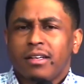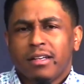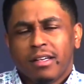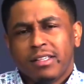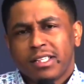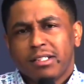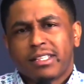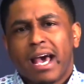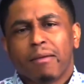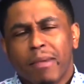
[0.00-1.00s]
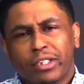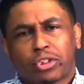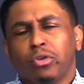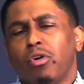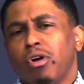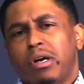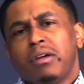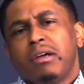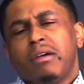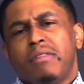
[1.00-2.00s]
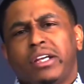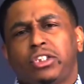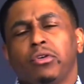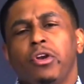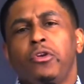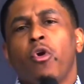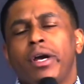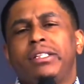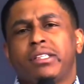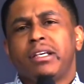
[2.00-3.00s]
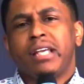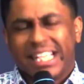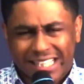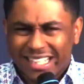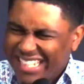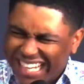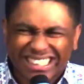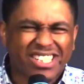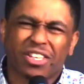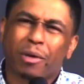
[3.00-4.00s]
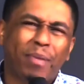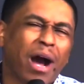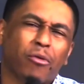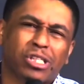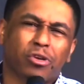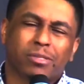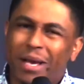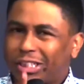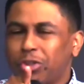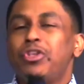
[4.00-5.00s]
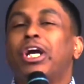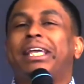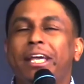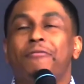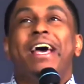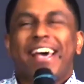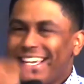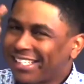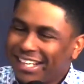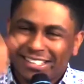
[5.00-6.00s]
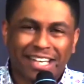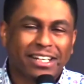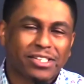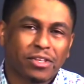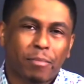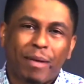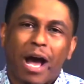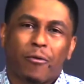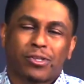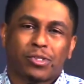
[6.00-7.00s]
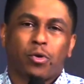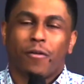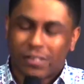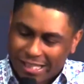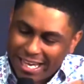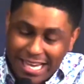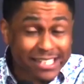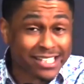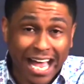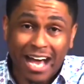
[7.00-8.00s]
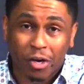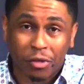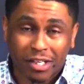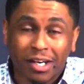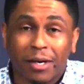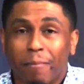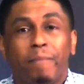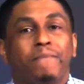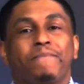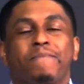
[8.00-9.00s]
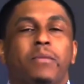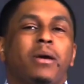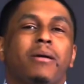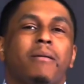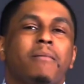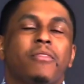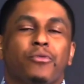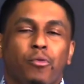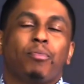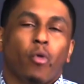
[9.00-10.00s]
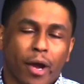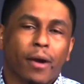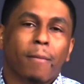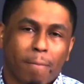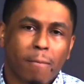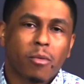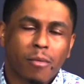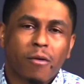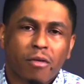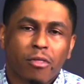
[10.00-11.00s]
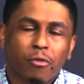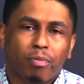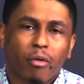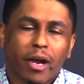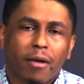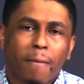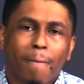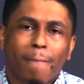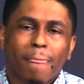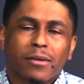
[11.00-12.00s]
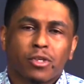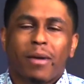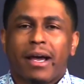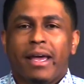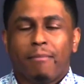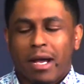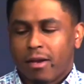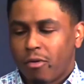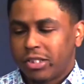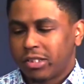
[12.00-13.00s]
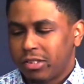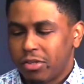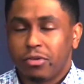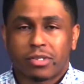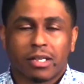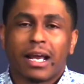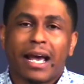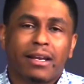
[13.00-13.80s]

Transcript: is intact. Make sure that your anointing is connected to the power source. Make sure your gift is connected to the power source. These kind only come through prayer, through prayer. So my, my question to you tonight